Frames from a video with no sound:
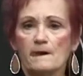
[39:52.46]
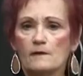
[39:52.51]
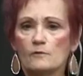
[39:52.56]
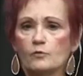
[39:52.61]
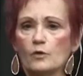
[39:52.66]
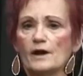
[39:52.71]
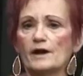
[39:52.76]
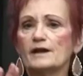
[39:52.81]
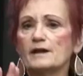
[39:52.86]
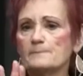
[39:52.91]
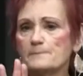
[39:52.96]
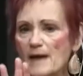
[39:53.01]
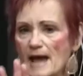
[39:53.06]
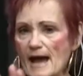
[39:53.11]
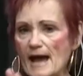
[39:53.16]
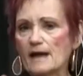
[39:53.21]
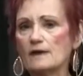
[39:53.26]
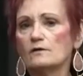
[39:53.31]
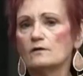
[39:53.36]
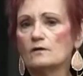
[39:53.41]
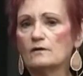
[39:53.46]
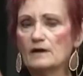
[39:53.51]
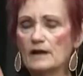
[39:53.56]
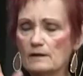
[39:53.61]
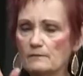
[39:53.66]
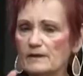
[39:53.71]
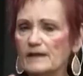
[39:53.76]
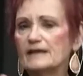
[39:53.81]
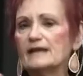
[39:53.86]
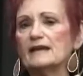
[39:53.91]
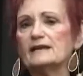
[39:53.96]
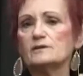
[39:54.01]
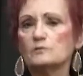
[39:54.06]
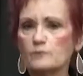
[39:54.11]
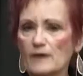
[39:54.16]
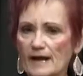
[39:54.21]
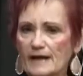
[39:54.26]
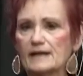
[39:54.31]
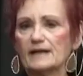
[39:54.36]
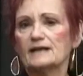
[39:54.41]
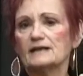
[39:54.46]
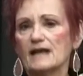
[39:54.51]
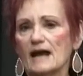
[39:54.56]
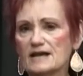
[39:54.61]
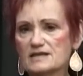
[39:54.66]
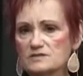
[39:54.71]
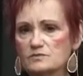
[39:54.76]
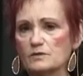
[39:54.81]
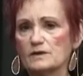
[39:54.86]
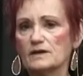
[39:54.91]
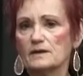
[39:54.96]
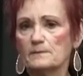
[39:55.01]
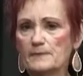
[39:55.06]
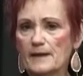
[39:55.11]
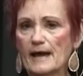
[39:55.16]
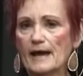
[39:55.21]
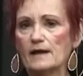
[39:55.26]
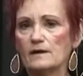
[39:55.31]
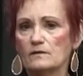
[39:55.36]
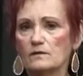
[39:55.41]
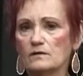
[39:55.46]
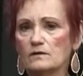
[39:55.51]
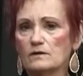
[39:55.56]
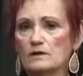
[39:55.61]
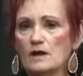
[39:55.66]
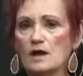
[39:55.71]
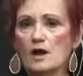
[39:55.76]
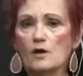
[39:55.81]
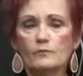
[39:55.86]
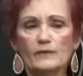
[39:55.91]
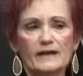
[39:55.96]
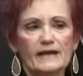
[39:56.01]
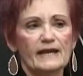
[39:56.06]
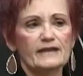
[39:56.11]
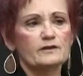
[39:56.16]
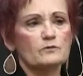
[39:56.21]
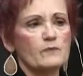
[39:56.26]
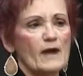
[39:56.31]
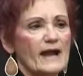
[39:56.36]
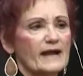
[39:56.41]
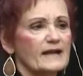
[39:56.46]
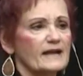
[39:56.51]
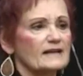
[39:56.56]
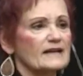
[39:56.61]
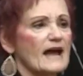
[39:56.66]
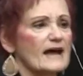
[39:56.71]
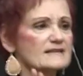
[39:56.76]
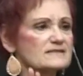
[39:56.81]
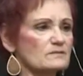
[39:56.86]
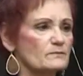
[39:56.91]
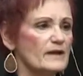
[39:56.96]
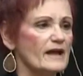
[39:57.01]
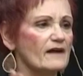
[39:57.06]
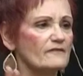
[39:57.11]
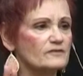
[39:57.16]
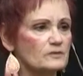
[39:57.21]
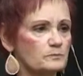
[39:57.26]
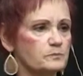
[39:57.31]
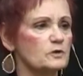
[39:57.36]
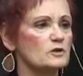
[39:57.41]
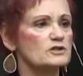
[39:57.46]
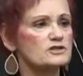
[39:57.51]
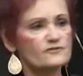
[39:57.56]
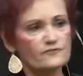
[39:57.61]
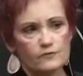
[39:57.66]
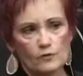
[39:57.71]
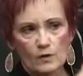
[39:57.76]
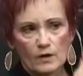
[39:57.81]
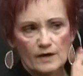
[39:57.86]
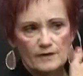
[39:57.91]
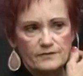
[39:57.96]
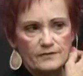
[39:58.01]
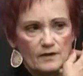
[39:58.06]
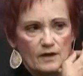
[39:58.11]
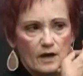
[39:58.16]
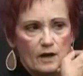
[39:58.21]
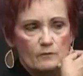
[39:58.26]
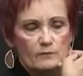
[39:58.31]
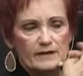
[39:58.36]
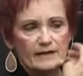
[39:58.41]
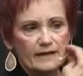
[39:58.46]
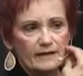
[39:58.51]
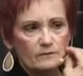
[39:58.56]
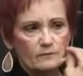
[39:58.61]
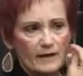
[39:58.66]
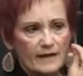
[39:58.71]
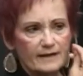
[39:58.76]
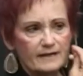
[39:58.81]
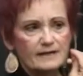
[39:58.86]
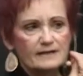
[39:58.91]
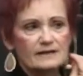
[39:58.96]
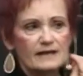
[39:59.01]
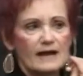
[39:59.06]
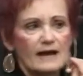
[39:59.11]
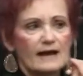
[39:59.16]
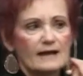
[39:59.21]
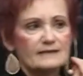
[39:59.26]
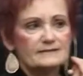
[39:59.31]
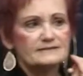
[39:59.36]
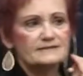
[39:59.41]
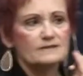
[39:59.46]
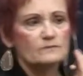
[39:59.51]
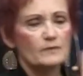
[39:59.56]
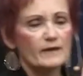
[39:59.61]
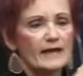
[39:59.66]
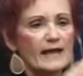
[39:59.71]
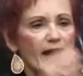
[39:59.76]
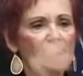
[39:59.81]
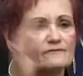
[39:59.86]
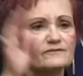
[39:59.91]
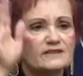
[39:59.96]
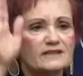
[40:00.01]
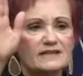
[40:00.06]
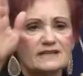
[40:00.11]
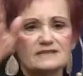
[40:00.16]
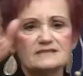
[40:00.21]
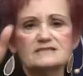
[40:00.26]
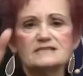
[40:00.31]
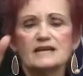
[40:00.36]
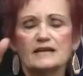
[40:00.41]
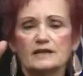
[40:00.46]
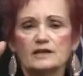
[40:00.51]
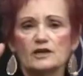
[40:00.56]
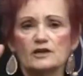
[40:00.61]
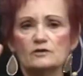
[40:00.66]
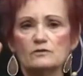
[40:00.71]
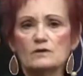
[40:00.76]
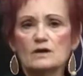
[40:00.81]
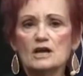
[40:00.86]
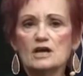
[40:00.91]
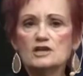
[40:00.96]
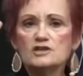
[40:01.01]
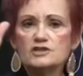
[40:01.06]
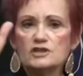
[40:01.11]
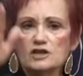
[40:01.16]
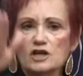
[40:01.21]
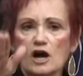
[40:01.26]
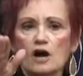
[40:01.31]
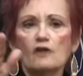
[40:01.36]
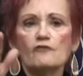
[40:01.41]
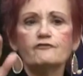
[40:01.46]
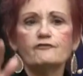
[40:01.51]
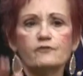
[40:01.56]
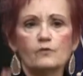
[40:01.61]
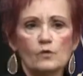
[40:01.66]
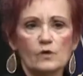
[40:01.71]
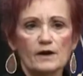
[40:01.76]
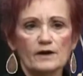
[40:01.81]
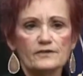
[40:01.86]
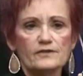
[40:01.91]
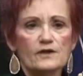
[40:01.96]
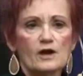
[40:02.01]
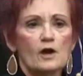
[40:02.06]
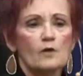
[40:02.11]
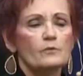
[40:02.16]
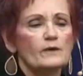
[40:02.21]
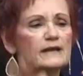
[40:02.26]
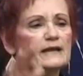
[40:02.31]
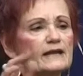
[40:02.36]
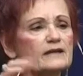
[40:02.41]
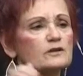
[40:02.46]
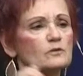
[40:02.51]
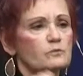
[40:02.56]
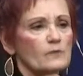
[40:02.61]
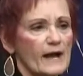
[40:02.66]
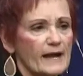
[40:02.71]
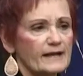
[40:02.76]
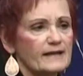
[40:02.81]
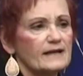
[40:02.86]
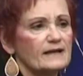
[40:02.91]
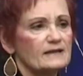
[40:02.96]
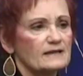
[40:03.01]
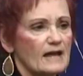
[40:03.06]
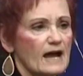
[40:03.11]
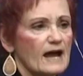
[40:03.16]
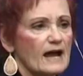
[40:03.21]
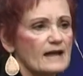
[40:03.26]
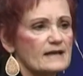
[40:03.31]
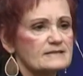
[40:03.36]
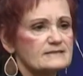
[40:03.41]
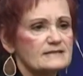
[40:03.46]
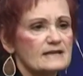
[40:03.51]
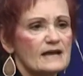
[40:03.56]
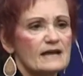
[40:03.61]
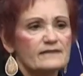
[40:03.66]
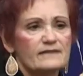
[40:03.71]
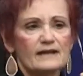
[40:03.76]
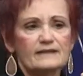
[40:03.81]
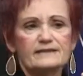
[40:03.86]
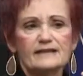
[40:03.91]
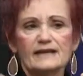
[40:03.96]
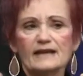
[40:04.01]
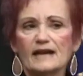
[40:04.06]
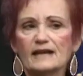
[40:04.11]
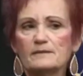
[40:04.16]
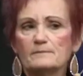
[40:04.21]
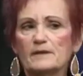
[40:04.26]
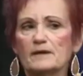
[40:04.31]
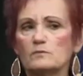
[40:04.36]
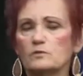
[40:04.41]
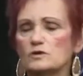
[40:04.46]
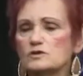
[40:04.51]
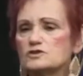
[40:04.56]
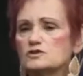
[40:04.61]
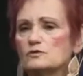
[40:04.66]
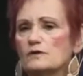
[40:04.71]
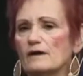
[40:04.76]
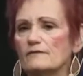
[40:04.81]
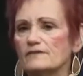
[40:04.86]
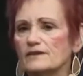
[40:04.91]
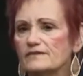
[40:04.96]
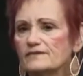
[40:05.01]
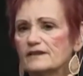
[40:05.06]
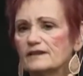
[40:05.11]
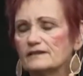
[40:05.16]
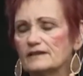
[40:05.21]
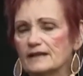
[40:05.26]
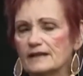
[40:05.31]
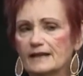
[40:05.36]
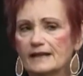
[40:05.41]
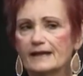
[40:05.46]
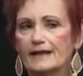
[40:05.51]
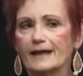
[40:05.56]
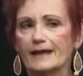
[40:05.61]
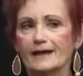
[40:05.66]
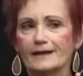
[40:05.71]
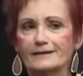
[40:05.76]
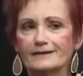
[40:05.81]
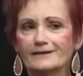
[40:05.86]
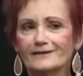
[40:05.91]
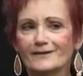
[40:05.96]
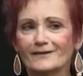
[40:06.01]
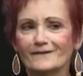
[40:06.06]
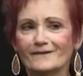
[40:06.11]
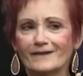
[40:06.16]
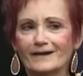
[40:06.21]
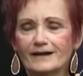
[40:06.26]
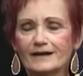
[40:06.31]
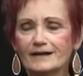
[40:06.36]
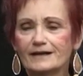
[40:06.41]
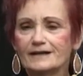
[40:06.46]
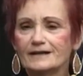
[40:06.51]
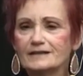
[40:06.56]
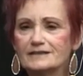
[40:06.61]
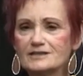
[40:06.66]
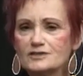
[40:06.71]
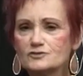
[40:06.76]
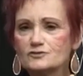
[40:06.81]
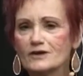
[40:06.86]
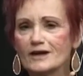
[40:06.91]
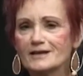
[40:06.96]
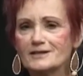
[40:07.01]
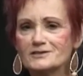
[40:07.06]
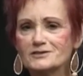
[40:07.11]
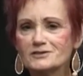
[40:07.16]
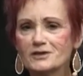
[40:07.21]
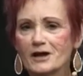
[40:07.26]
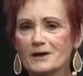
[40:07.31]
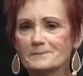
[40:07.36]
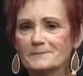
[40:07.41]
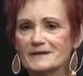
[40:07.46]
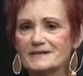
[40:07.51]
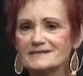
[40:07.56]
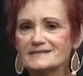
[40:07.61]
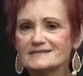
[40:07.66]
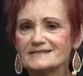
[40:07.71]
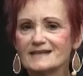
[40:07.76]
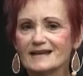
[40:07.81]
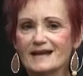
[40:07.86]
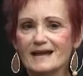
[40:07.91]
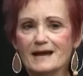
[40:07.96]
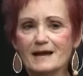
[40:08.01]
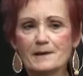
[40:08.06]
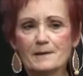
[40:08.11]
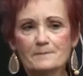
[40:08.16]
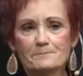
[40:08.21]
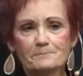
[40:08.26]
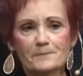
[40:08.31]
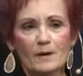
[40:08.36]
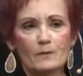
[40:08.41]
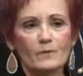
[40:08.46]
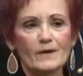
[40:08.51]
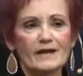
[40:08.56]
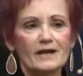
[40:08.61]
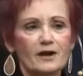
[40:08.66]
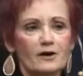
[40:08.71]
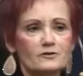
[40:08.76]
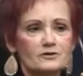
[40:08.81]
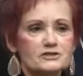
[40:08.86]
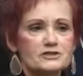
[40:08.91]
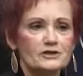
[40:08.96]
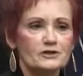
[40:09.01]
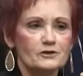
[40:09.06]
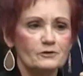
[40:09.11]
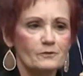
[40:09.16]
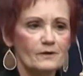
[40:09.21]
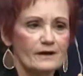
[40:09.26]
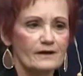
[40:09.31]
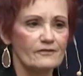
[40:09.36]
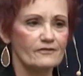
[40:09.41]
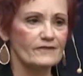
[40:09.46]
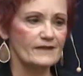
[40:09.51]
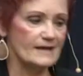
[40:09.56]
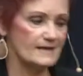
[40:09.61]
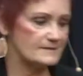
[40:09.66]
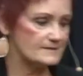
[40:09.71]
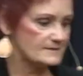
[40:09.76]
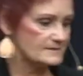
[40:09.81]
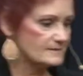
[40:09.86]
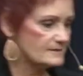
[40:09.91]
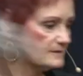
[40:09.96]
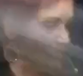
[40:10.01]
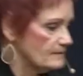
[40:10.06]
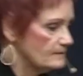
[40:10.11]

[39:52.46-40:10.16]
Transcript: We're in a battle, and we need to recognize we're in a battle. We need to recognize that we have to push forth. We need to recognize that we have to continue to go forth. We to recognize that the enemy will do everything that he can do to try to stop us. But we don't do this.